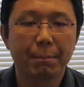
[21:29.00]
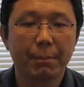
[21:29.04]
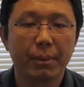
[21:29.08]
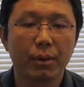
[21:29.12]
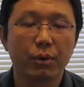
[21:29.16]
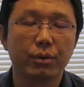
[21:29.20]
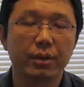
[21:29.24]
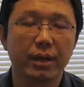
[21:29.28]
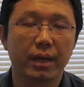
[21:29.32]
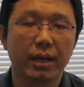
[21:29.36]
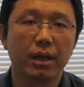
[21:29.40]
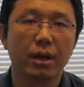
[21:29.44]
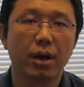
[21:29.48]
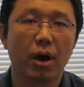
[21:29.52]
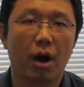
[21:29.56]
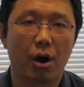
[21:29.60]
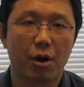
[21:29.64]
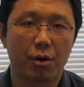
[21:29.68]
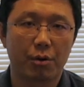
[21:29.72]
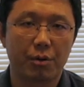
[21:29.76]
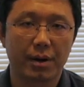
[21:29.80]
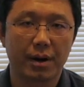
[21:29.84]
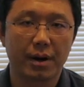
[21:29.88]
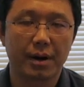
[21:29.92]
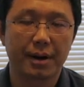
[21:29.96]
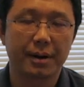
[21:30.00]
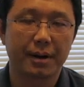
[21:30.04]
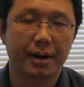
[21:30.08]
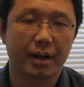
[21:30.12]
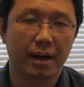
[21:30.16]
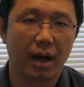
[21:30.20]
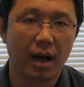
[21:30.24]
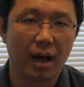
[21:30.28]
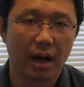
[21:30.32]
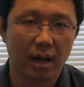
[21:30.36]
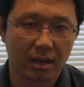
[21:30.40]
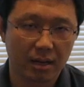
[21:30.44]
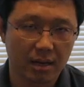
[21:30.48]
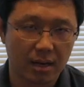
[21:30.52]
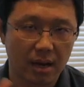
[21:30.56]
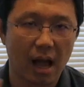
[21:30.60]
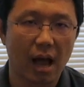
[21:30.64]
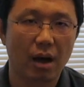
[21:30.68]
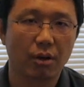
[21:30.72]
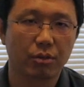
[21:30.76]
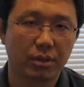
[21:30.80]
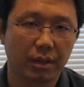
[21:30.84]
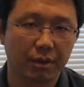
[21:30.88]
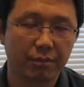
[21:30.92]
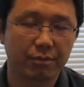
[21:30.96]
building our
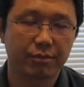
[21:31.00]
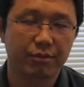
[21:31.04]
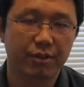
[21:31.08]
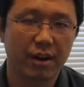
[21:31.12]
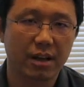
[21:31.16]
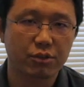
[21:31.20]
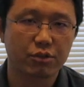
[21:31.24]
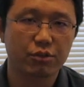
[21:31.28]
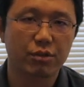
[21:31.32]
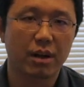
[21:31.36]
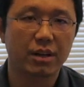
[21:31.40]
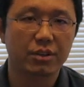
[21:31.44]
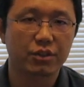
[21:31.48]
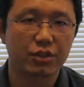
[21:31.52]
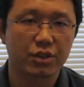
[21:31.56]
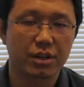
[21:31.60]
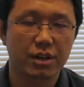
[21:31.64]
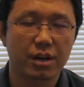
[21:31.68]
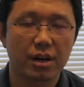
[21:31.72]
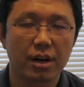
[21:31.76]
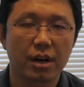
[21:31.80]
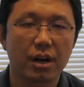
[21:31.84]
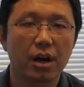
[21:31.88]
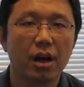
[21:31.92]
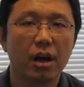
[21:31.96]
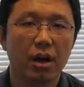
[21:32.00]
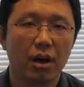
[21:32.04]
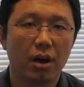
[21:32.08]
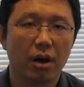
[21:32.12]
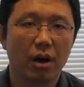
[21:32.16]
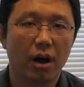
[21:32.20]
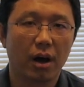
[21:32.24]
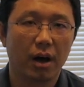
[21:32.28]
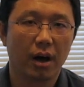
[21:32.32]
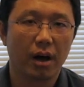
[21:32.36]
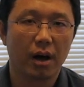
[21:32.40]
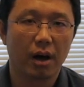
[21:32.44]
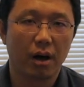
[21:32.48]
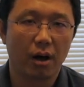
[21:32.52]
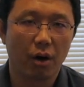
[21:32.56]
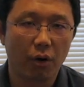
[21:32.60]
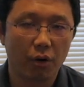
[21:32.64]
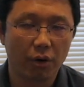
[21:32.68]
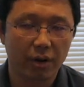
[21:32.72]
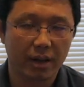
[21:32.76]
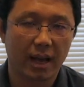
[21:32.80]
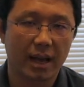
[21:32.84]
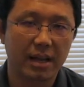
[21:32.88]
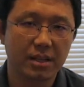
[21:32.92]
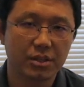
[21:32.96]
cloud infrastructure,
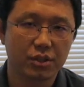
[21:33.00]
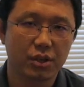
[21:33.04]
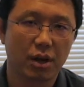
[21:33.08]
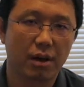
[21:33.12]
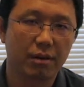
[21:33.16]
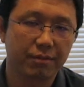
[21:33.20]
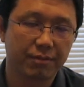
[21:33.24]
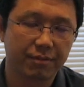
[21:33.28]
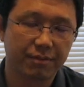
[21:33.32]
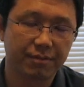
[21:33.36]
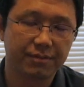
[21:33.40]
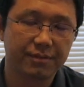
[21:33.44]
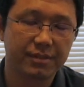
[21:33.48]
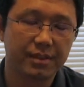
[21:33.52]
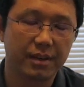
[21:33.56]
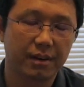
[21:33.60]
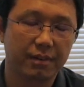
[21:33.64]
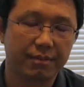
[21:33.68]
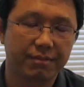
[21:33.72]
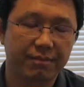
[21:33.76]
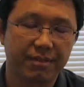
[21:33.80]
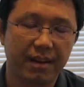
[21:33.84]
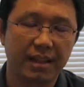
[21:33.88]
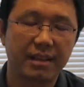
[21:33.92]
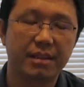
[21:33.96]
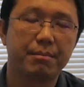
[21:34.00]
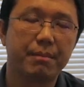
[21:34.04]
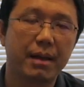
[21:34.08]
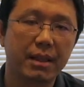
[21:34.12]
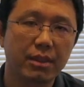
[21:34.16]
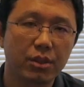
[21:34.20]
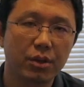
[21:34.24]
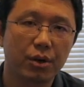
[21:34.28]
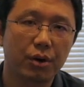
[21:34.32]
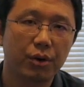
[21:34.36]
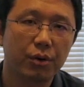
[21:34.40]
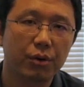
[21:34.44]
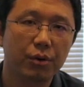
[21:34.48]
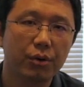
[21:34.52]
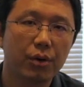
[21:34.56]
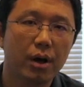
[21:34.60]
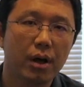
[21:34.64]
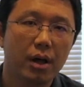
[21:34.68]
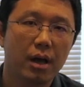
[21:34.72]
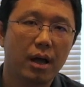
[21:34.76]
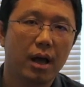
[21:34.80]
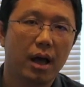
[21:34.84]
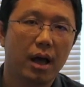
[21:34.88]
all kinds of the fundamental